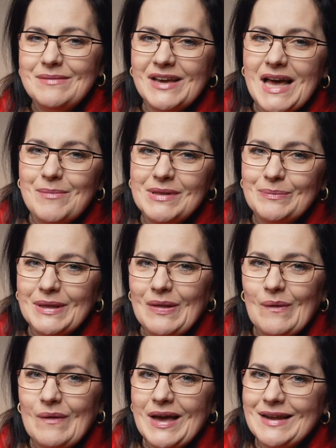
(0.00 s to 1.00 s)
a comment
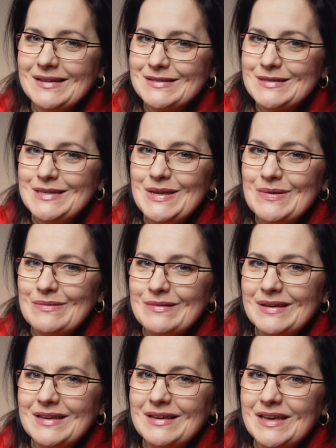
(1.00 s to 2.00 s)
below and I'll see you
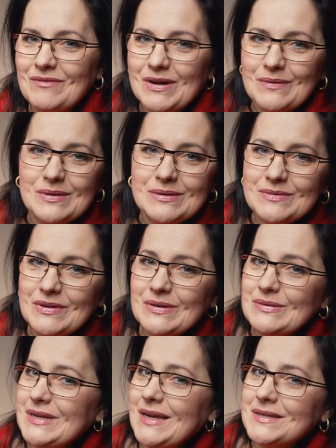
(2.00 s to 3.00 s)
in one of those
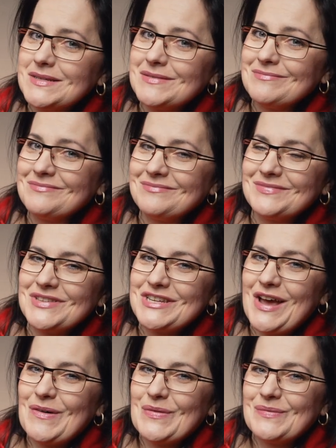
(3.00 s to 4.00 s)
videos next.
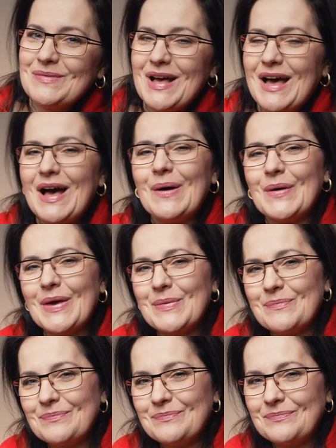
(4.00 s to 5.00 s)
Ciao. Ahoj.